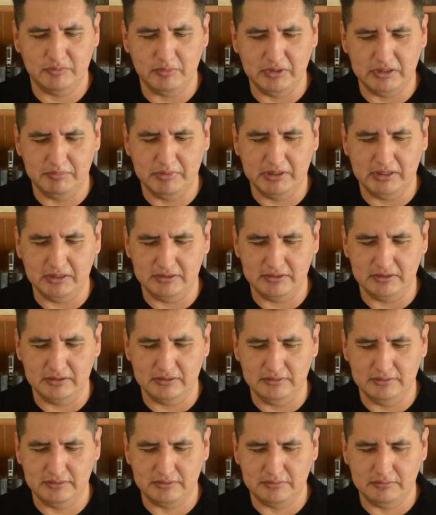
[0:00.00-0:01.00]
but because it
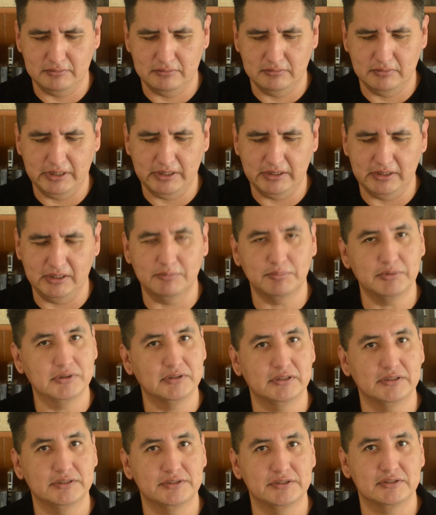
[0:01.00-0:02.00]
goes way deeper
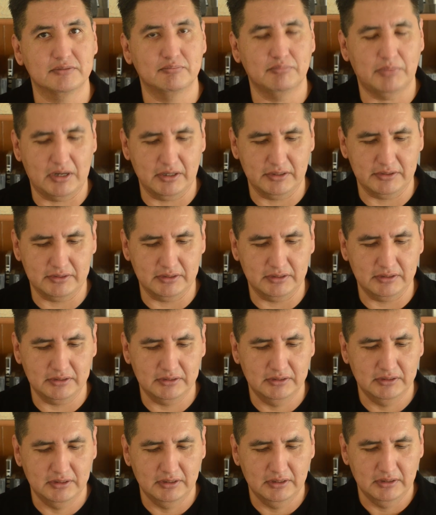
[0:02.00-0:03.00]
than just boxing.
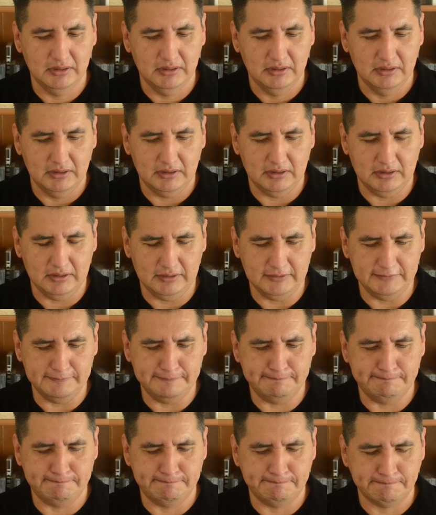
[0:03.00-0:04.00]

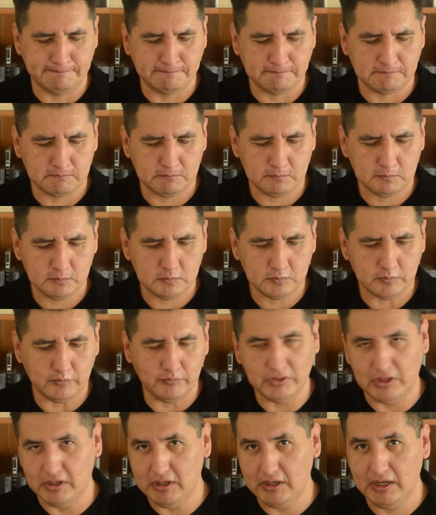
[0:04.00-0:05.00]
Um,
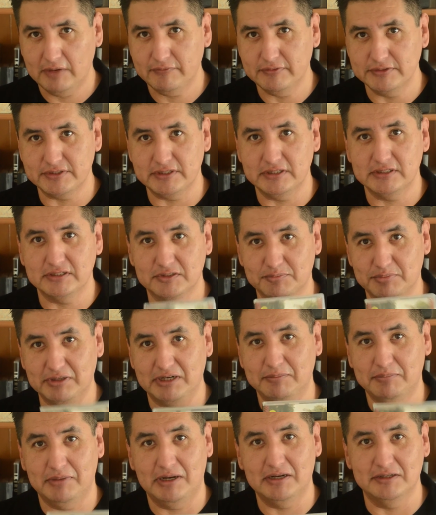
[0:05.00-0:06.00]
I haven't seen this, but
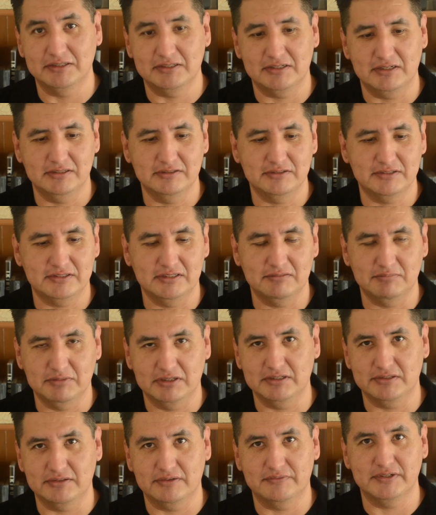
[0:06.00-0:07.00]
I bought it so I don't see it
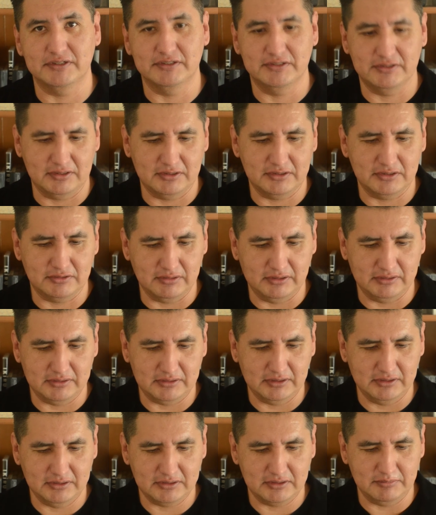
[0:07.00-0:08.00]
because I've heard such great
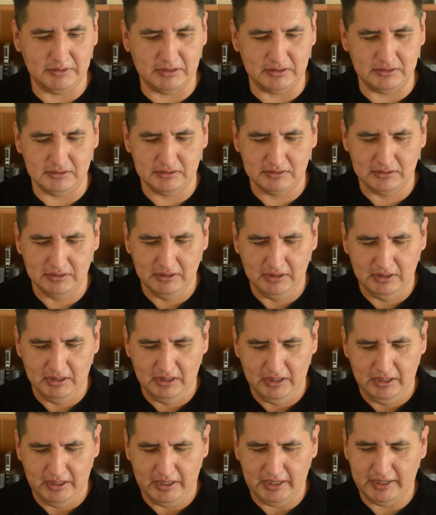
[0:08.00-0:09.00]
things about it.
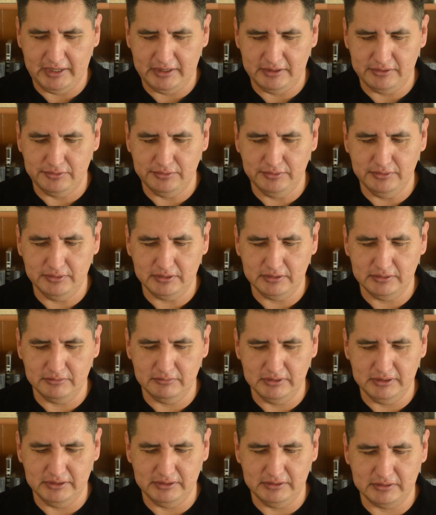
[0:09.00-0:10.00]
And who can
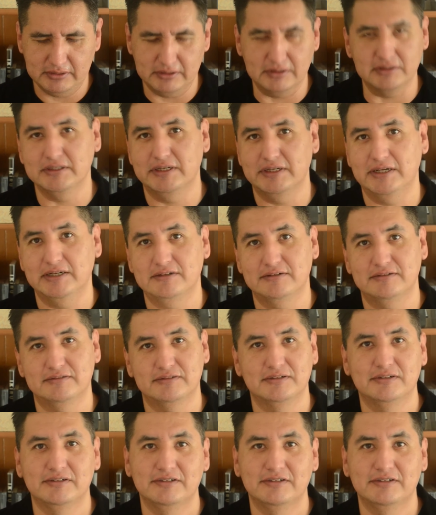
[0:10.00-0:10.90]
really turn down